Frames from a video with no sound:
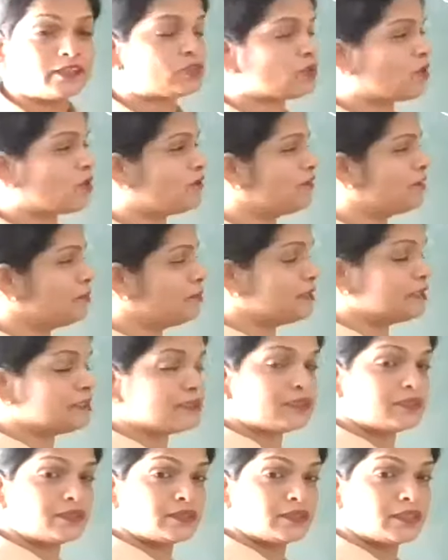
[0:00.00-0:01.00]
solvent
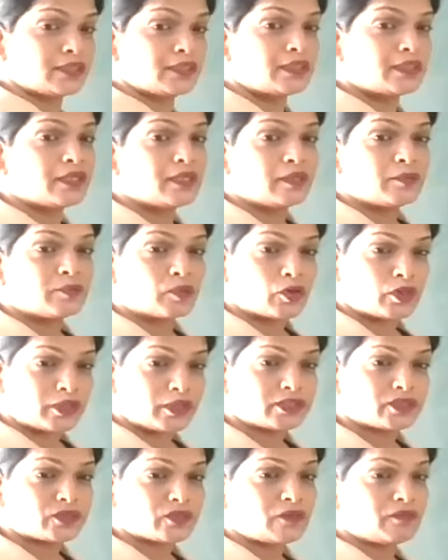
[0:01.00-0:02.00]
means
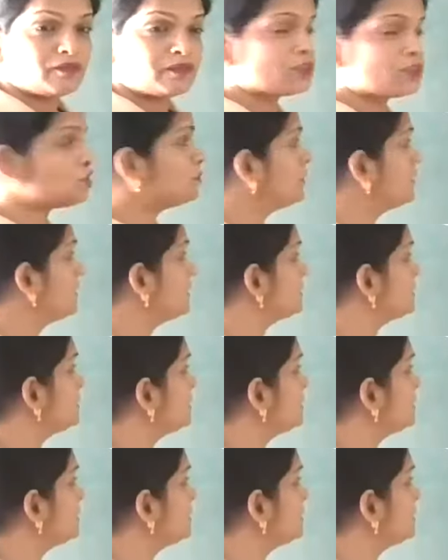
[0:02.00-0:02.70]
protic solvents means